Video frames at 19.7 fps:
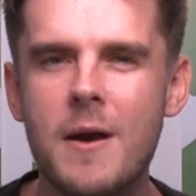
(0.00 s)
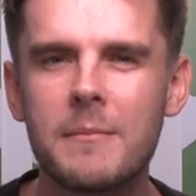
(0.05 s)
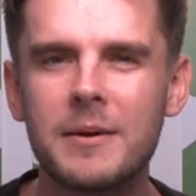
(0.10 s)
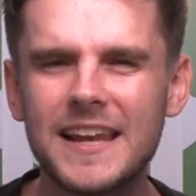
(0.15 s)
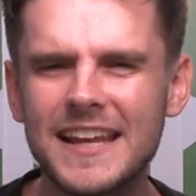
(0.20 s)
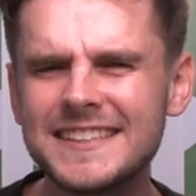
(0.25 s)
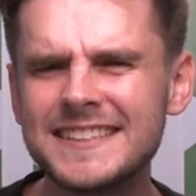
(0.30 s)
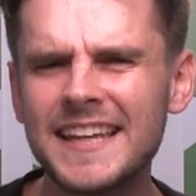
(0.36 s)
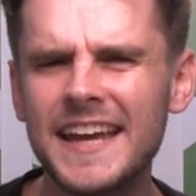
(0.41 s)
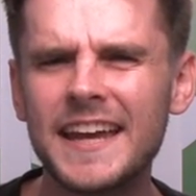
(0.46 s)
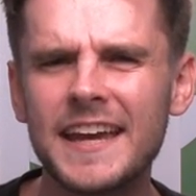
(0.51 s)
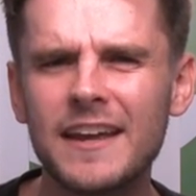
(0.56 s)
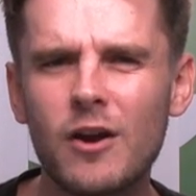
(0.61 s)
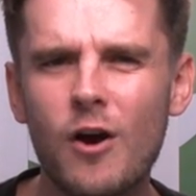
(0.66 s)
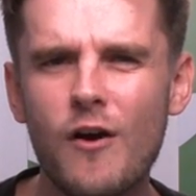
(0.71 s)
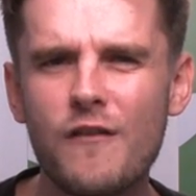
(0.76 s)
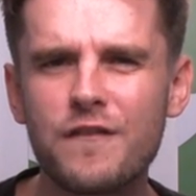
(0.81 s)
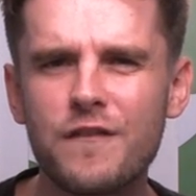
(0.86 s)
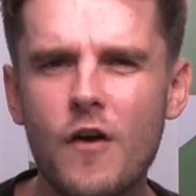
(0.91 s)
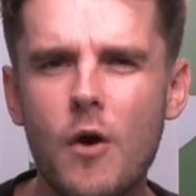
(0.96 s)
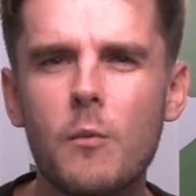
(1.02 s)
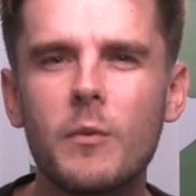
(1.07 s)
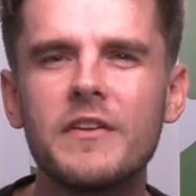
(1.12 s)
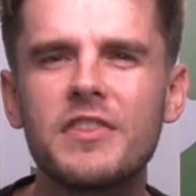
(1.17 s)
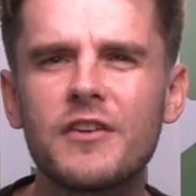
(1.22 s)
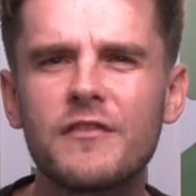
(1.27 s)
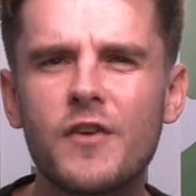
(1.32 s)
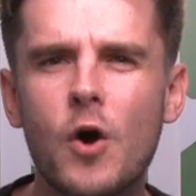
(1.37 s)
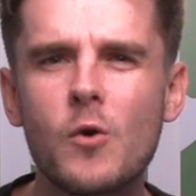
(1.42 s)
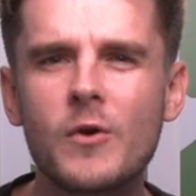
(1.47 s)
but let's kick it off
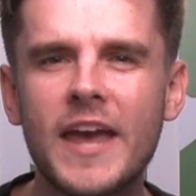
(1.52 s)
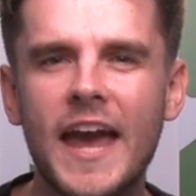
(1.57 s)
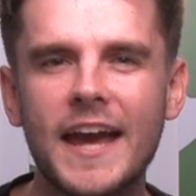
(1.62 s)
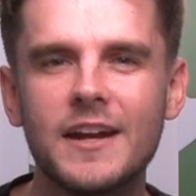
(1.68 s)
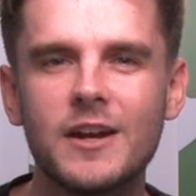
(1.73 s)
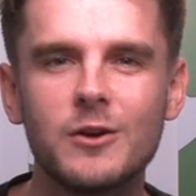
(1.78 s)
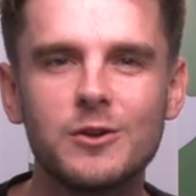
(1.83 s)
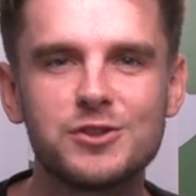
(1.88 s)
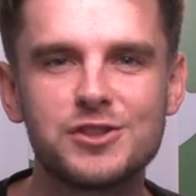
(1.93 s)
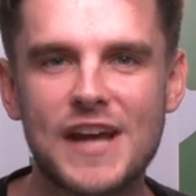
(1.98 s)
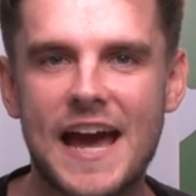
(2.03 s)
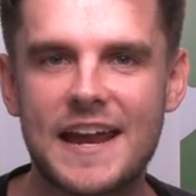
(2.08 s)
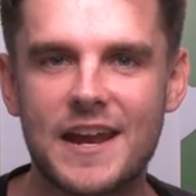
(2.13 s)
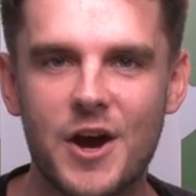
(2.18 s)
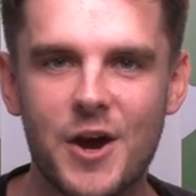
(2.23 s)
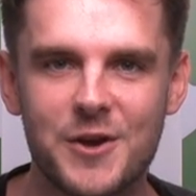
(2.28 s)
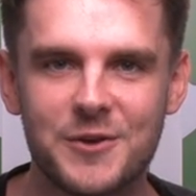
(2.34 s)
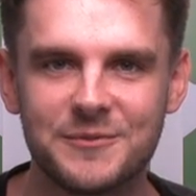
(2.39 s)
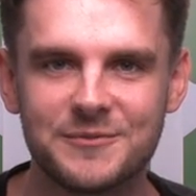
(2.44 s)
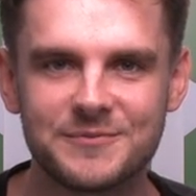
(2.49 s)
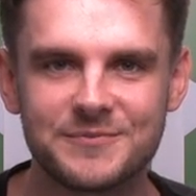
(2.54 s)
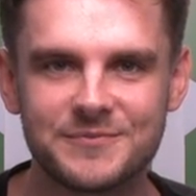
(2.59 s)
with the Volcano Shadow.